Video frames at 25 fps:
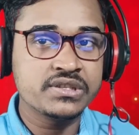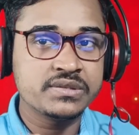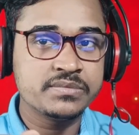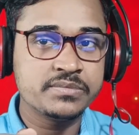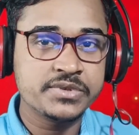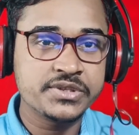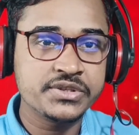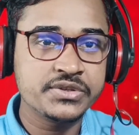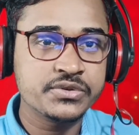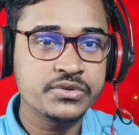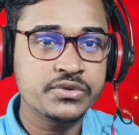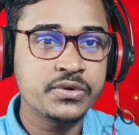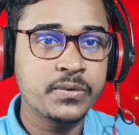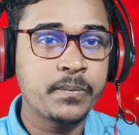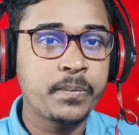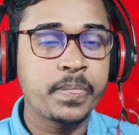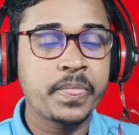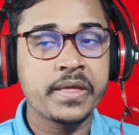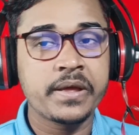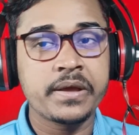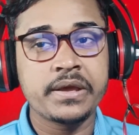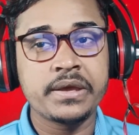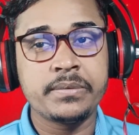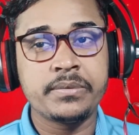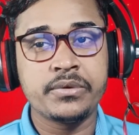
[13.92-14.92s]
this video.
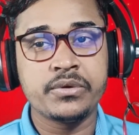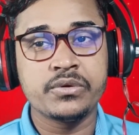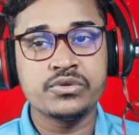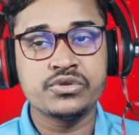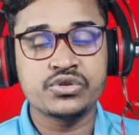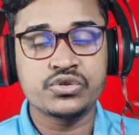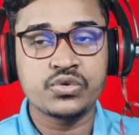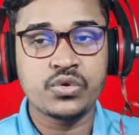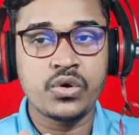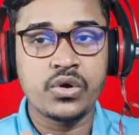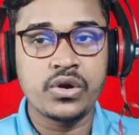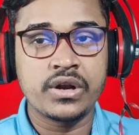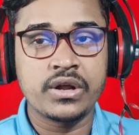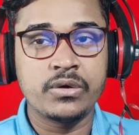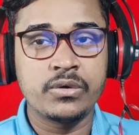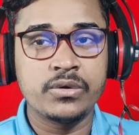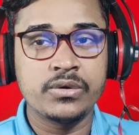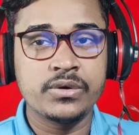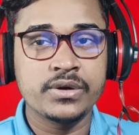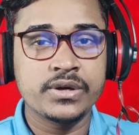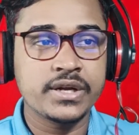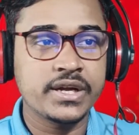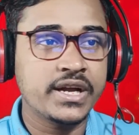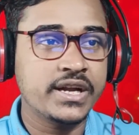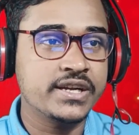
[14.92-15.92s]
If you scroll
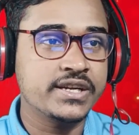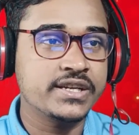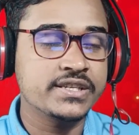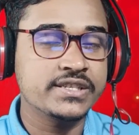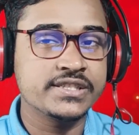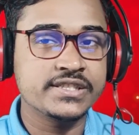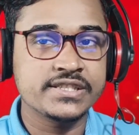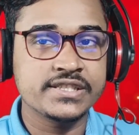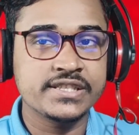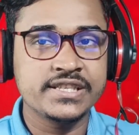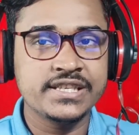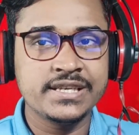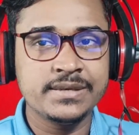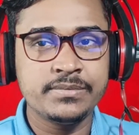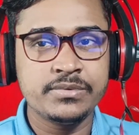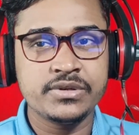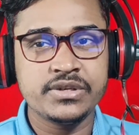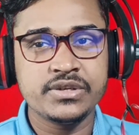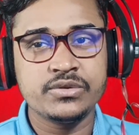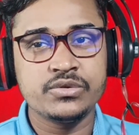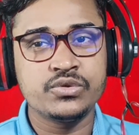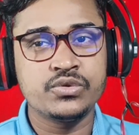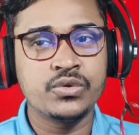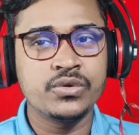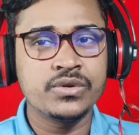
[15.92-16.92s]
down and skip,
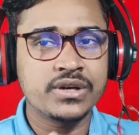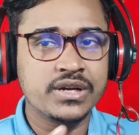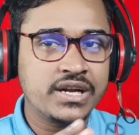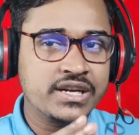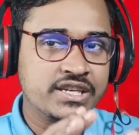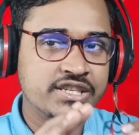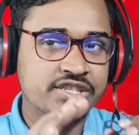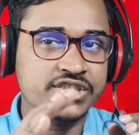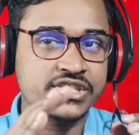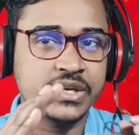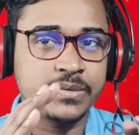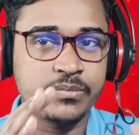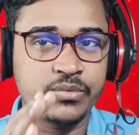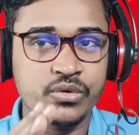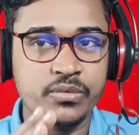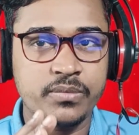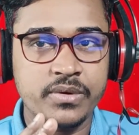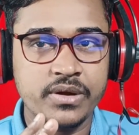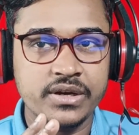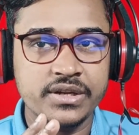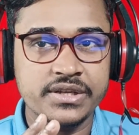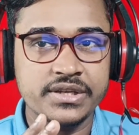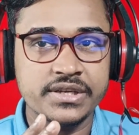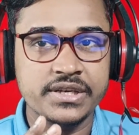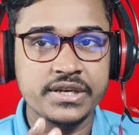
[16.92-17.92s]
you don't understand
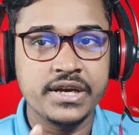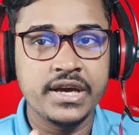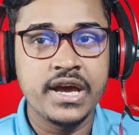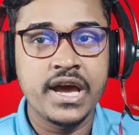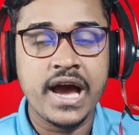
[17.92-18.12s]
properly.